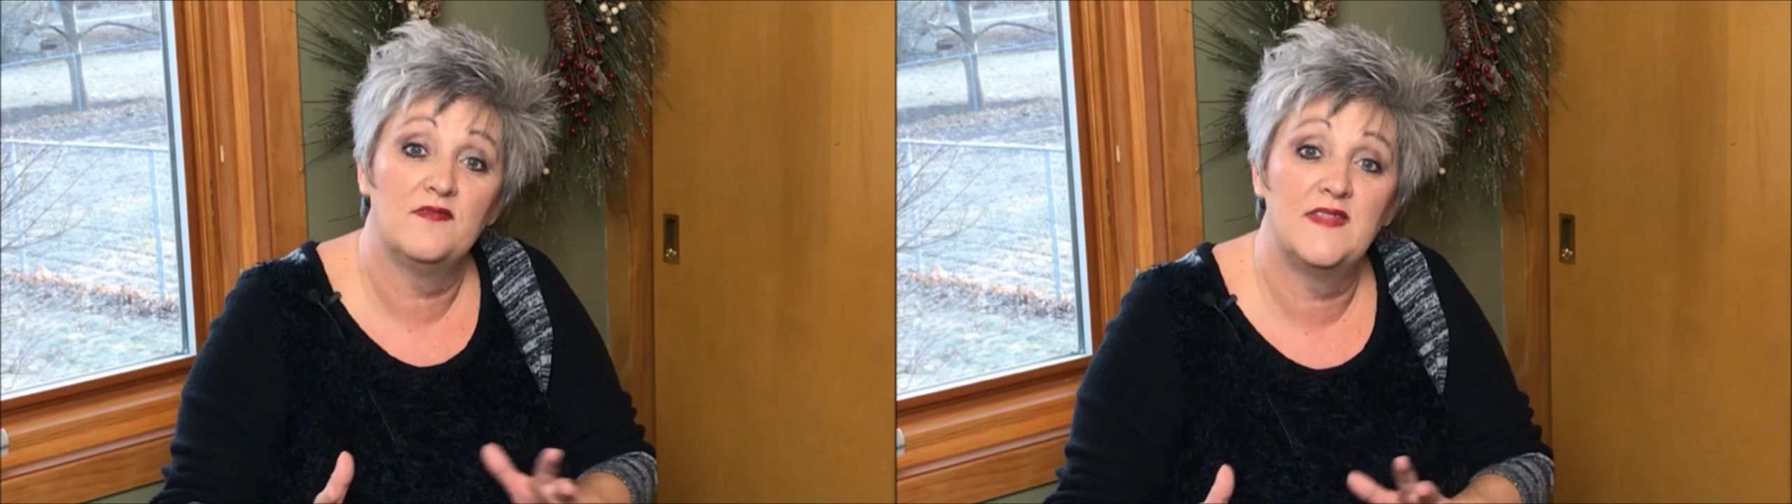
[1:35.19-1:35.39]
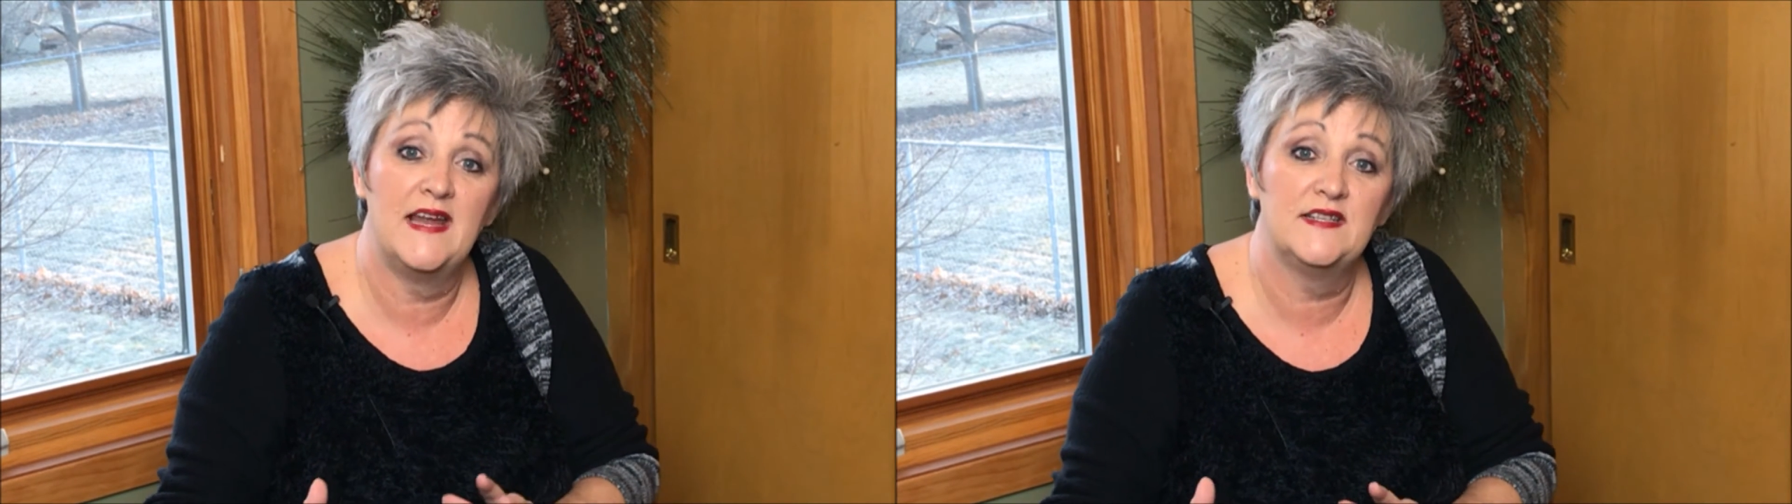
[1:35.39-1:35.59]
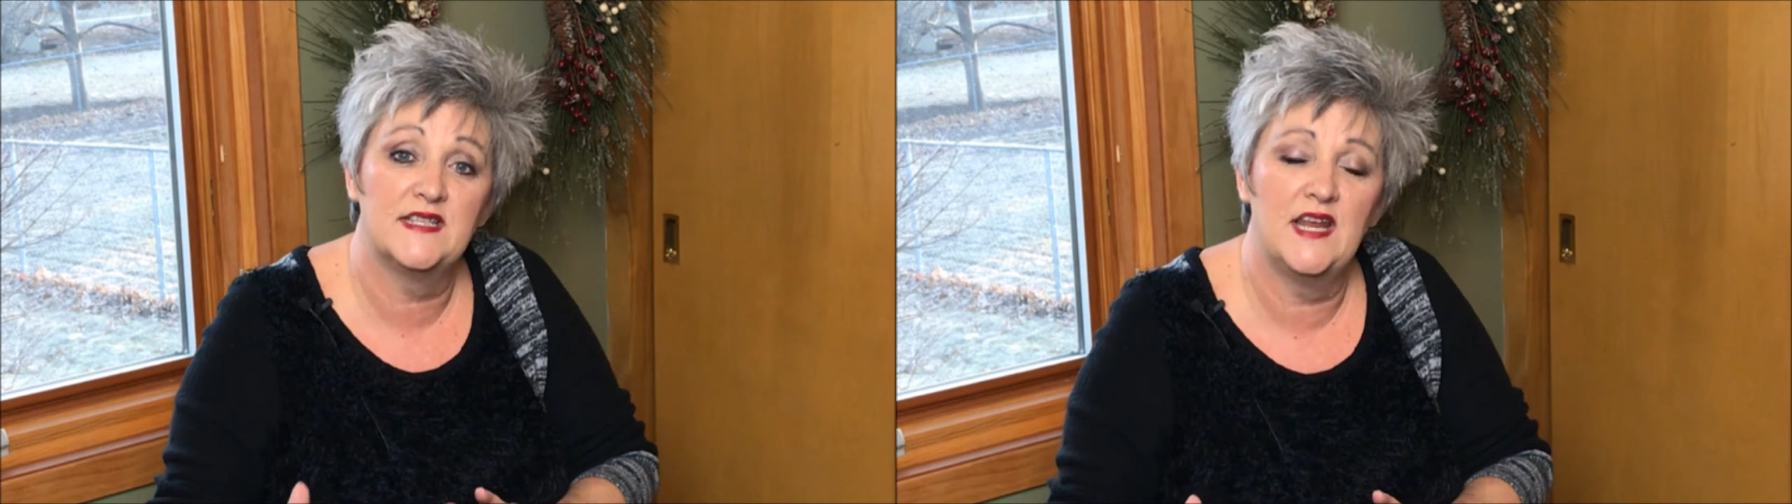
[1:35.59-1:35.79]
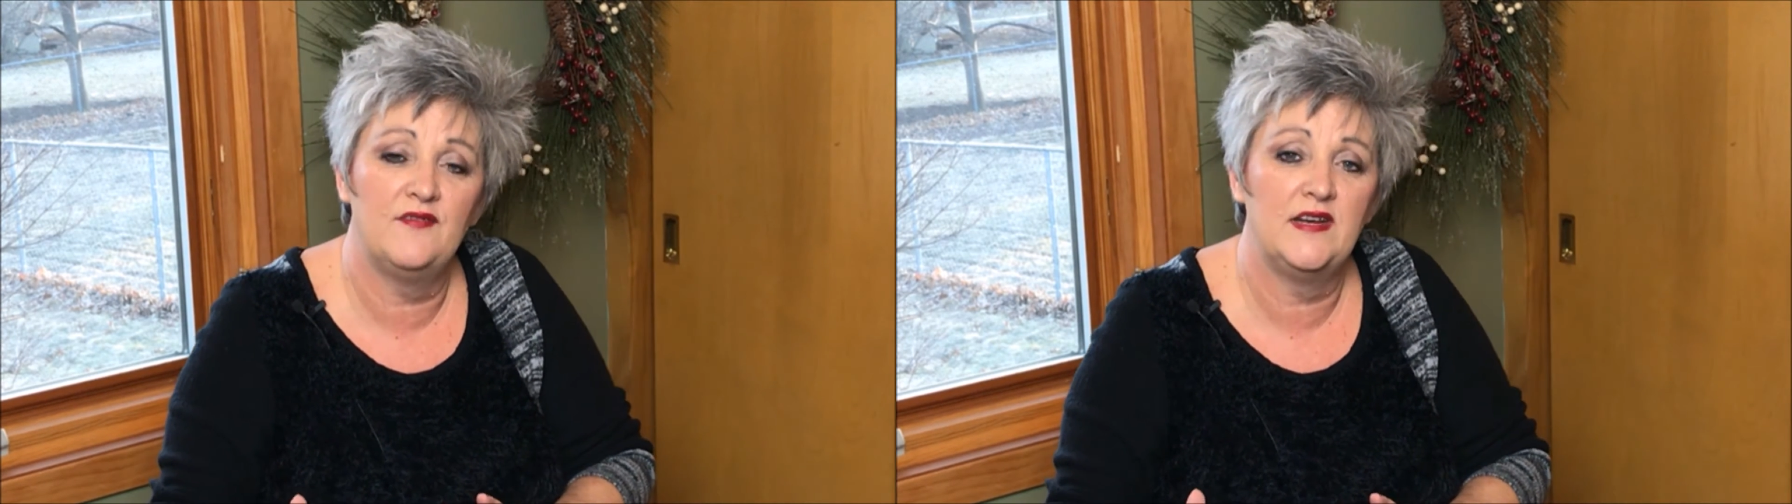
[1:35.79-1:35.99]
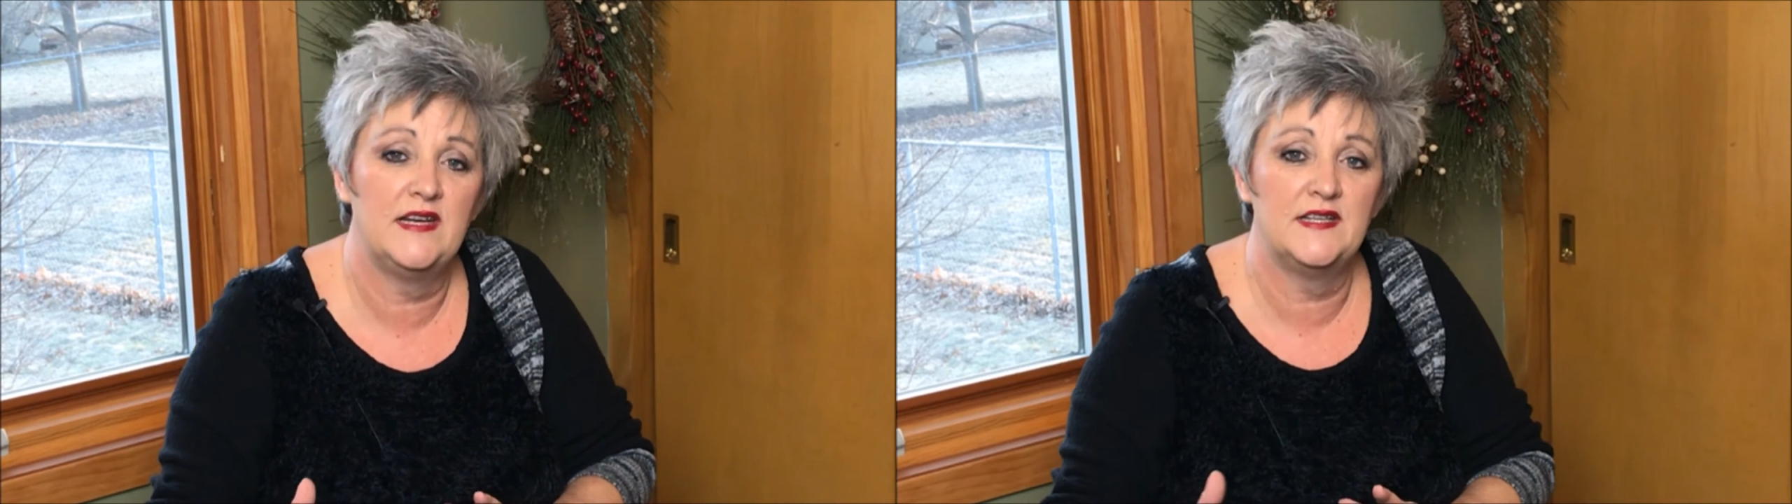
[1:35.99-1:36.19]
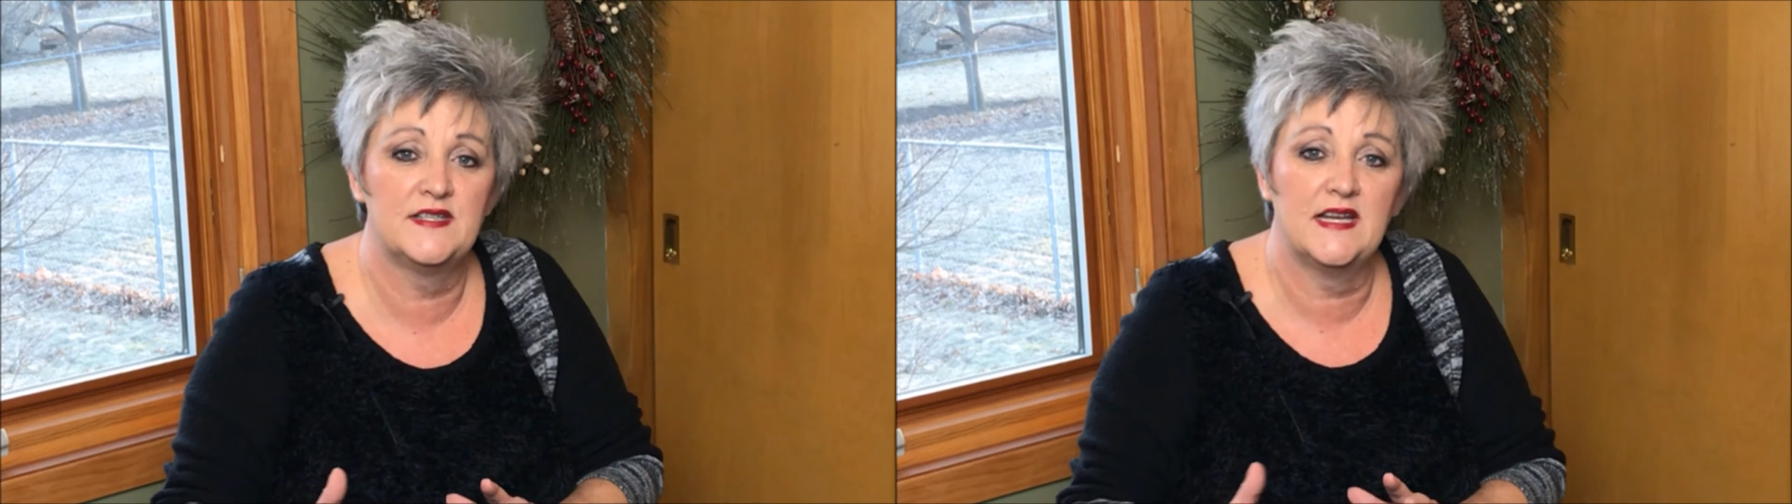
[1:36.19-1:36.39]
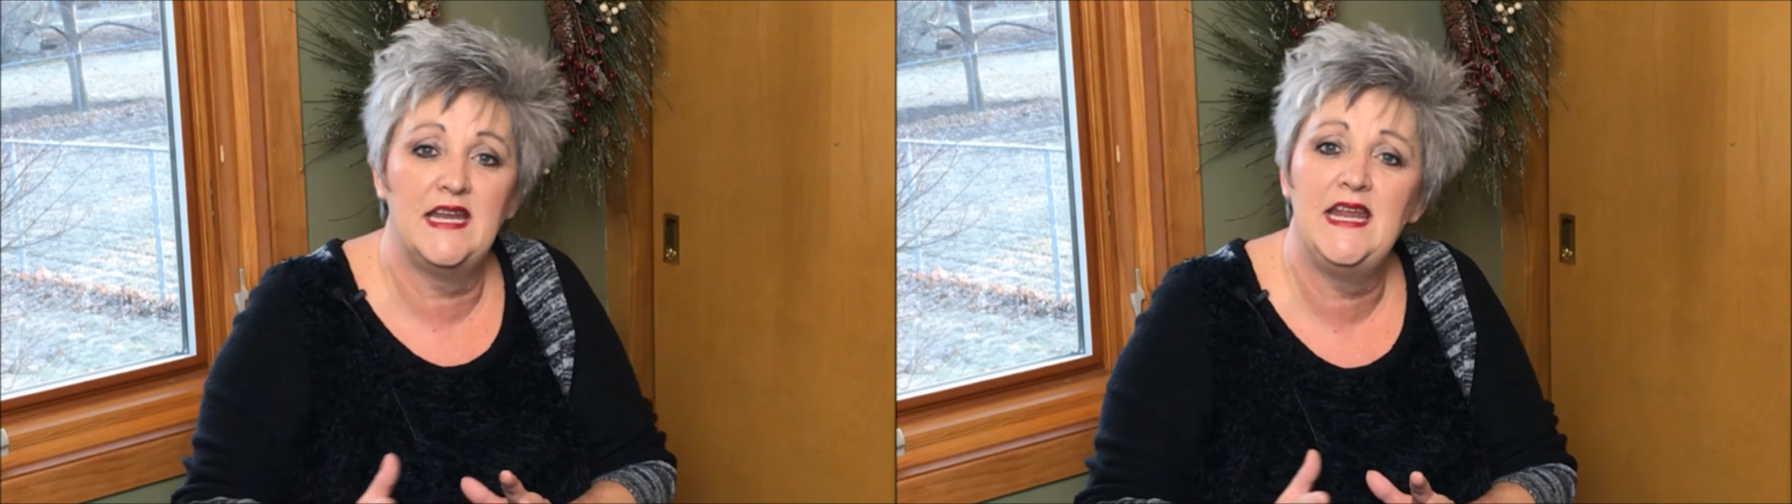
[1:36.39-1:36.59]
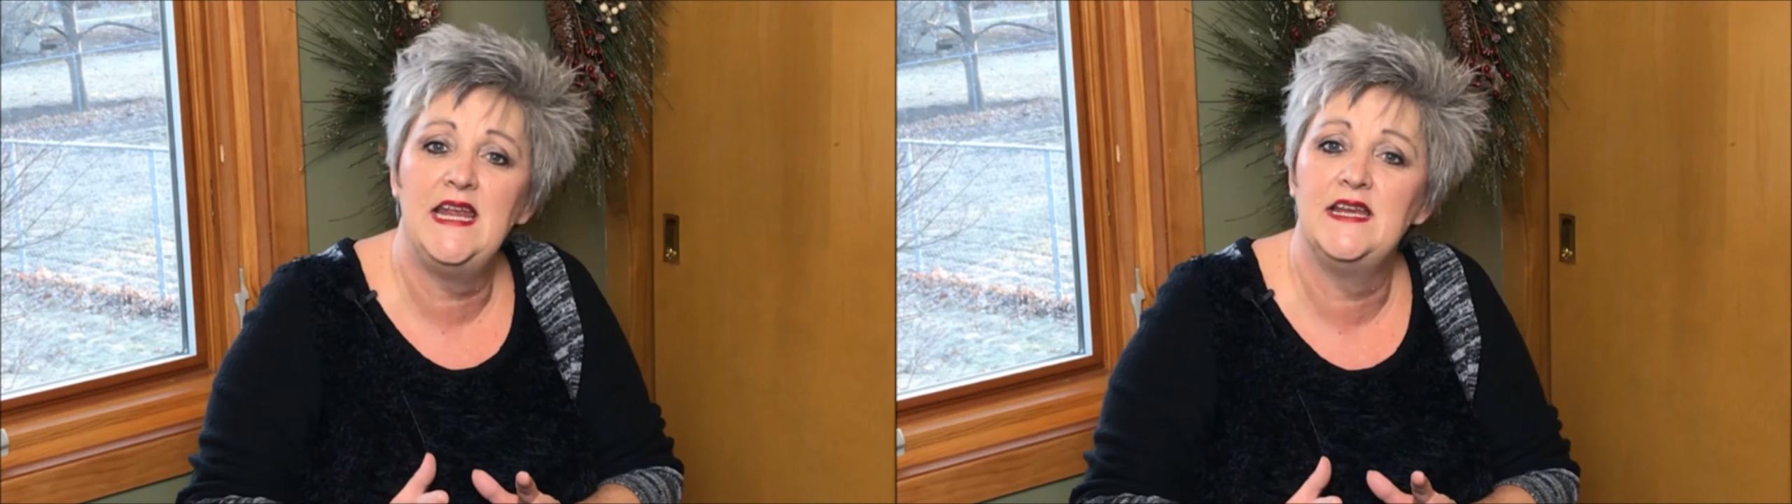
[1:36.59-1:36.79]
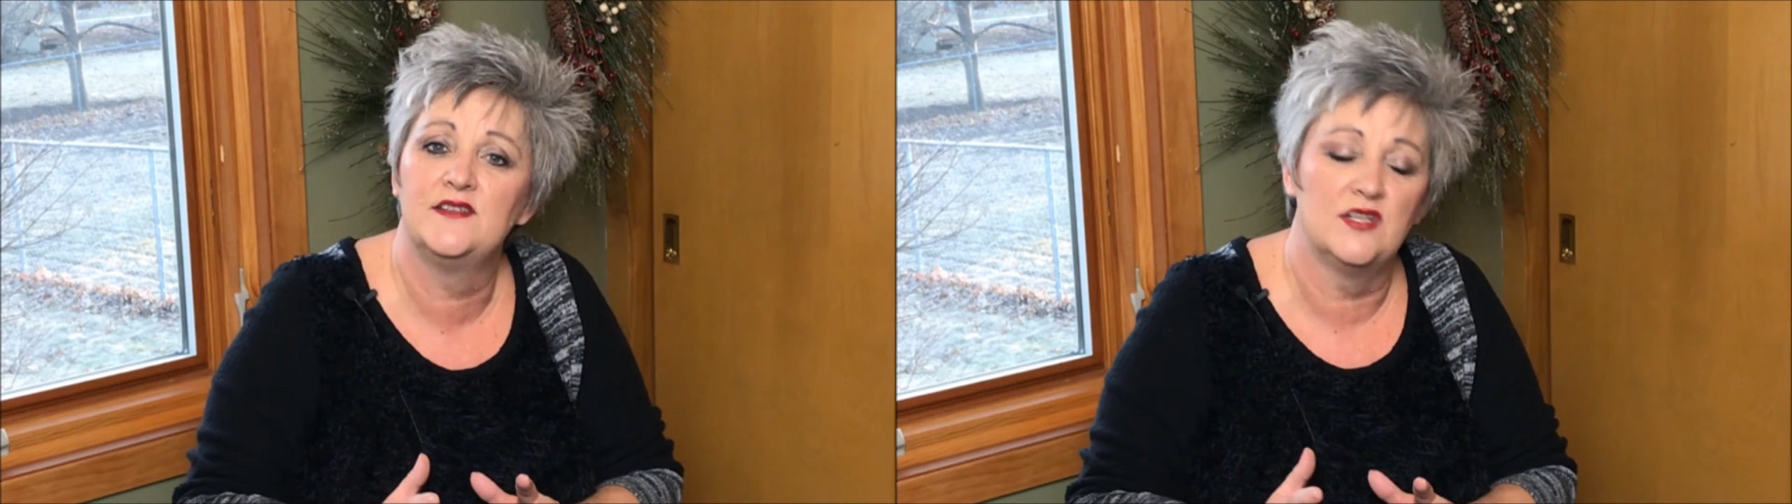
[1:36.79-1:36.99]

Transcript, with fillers: Thanksgiving is a key